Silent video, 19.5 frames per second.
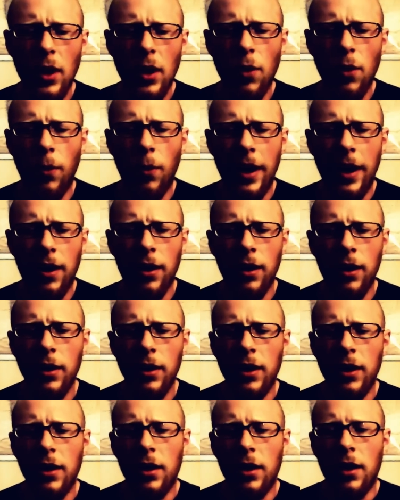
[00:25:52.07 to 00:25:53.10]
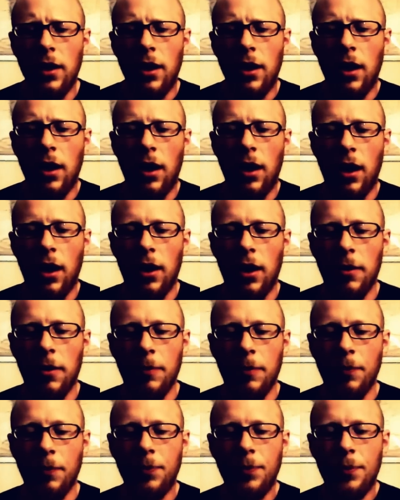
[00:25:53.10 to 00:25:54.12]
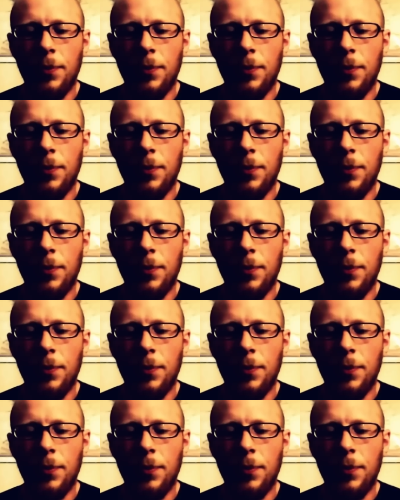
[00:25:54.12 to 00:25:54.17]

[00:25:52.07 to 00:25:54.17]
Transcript: where um,